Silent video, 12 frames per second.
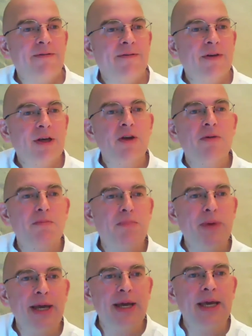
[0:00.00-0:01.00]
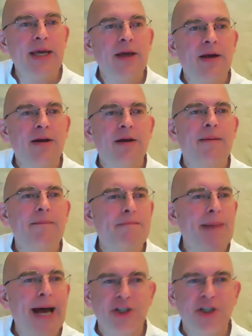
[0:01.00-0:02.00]
can be
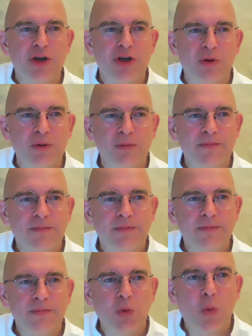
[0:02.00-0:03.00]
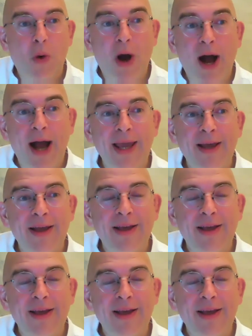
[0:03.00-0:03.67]
magical. Why?